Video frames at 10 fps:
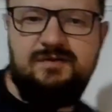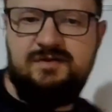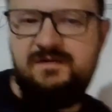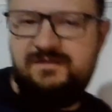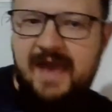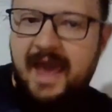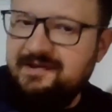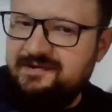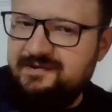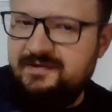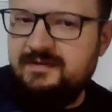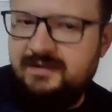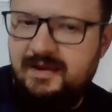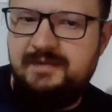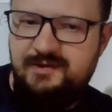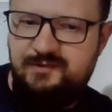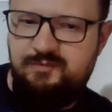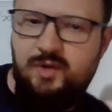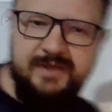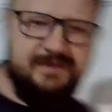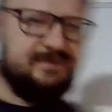of x at this point.